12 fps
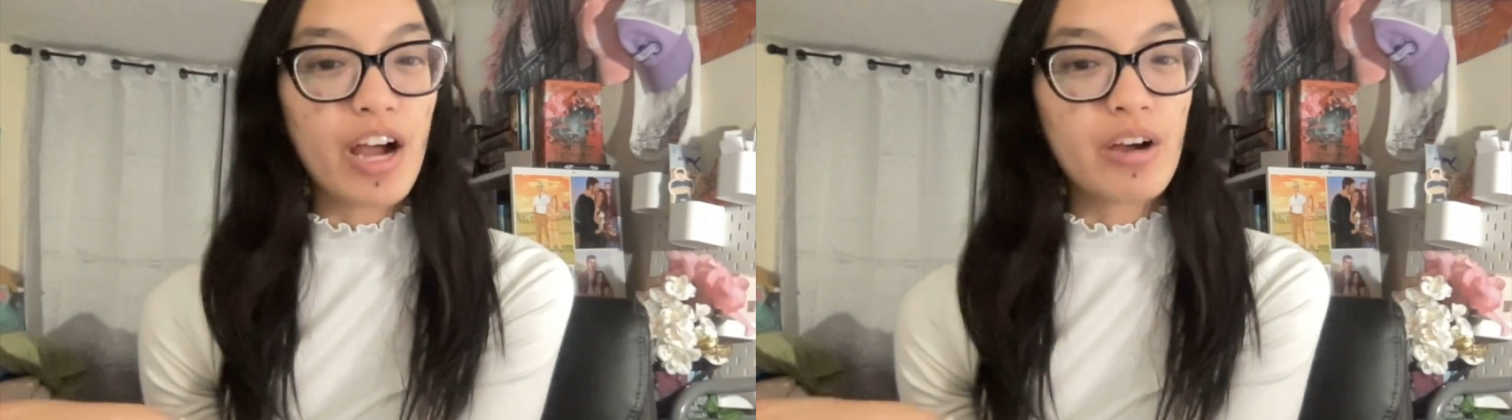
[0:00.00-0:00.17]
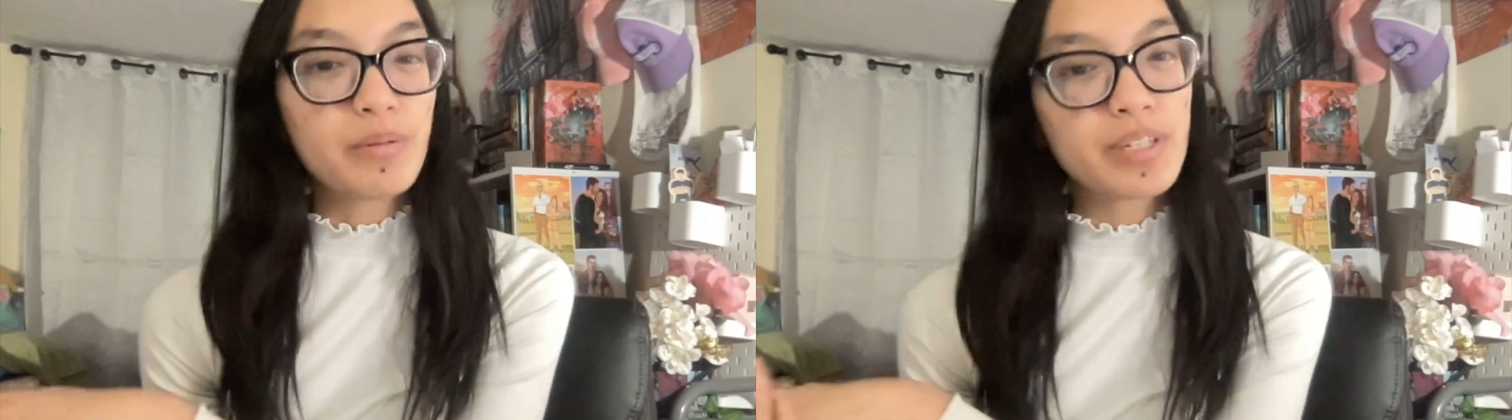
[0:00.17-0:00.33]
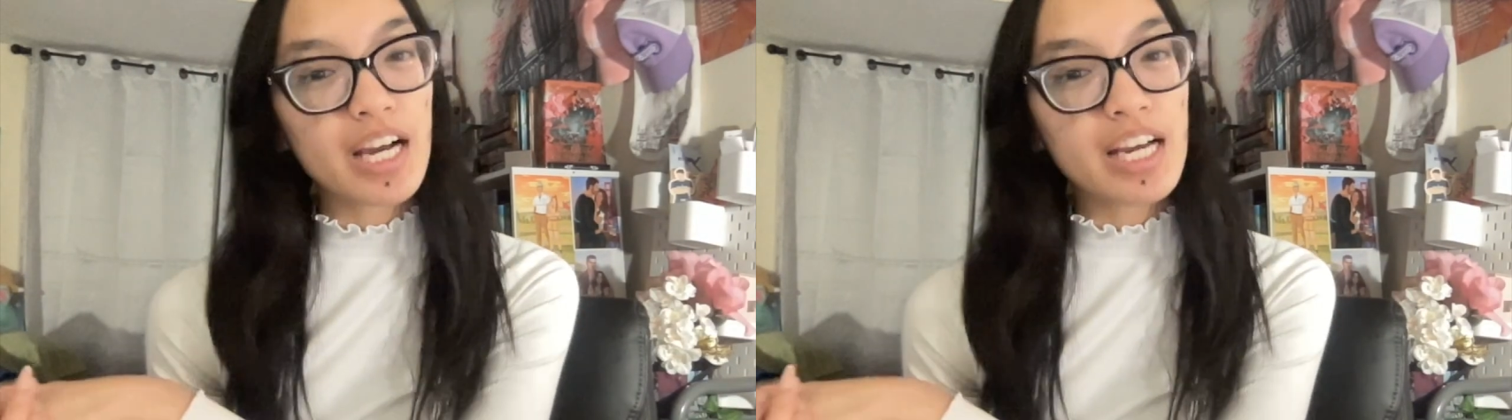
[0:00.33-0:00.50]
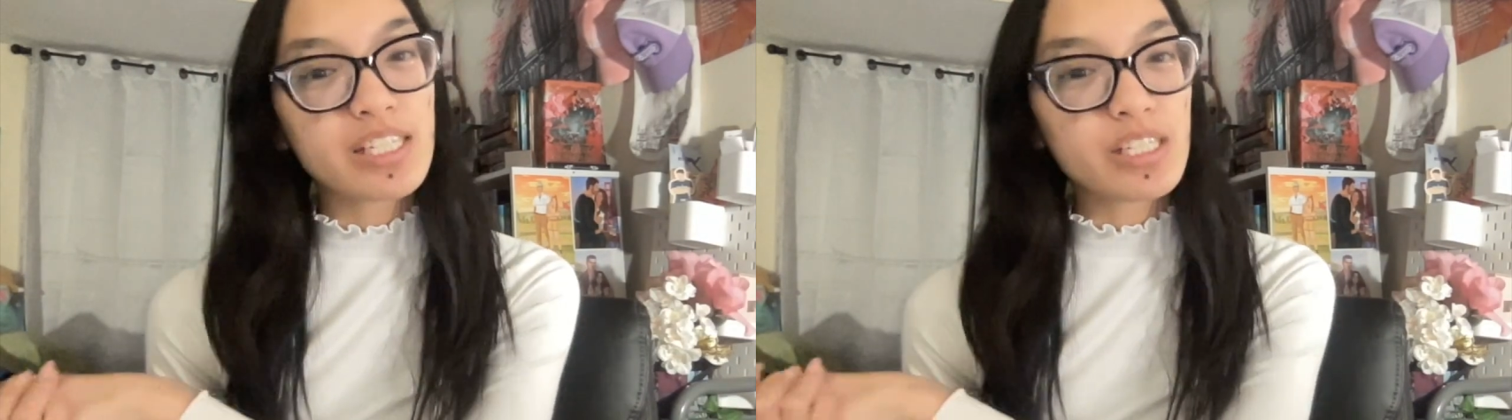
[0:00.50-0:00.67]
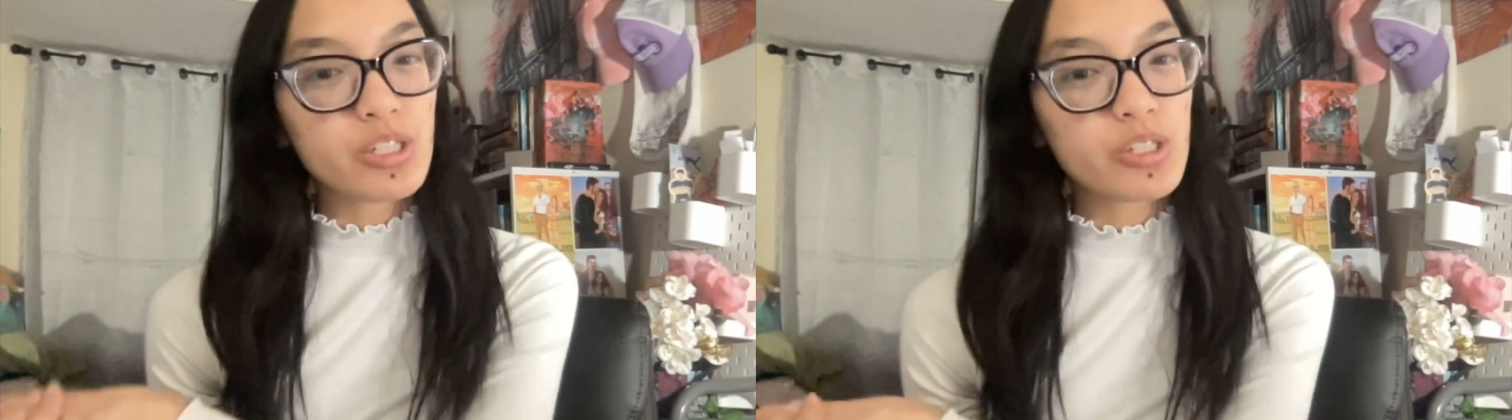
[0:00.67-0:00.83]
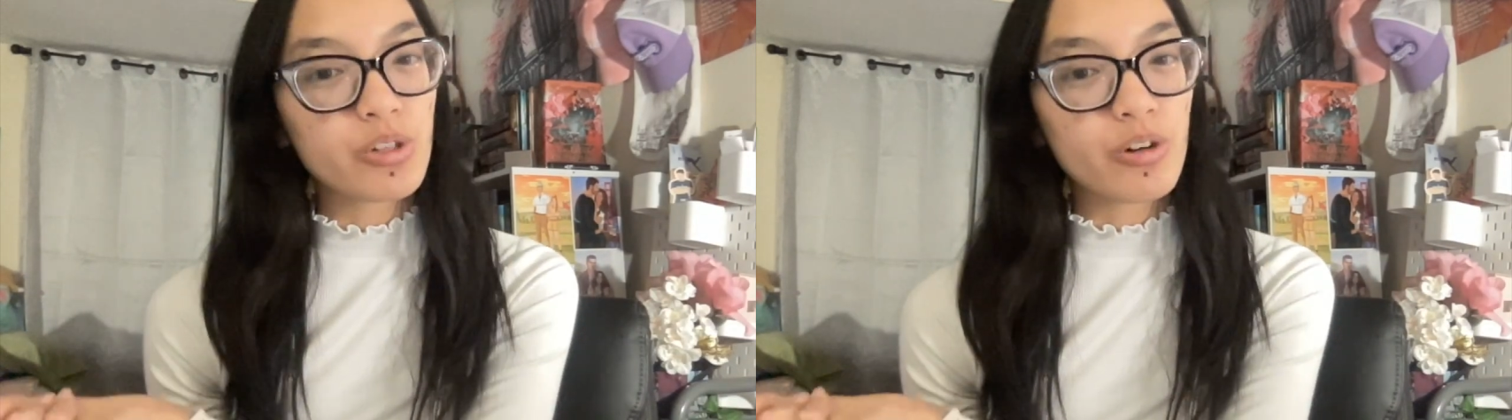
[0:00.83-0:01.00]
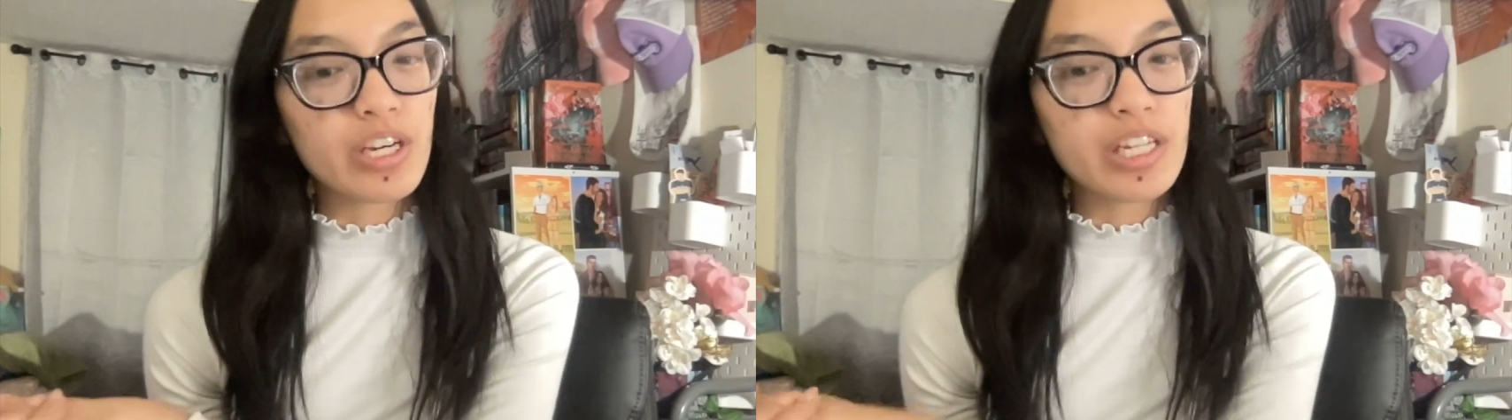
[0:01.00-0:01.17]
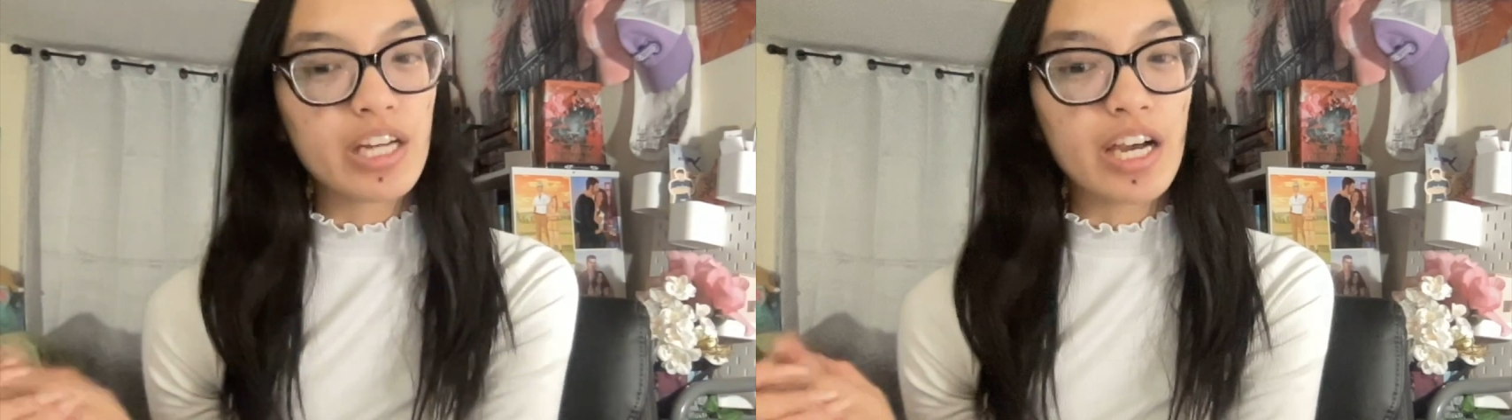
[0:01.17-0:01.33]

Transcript: I hope you guys enjoyed.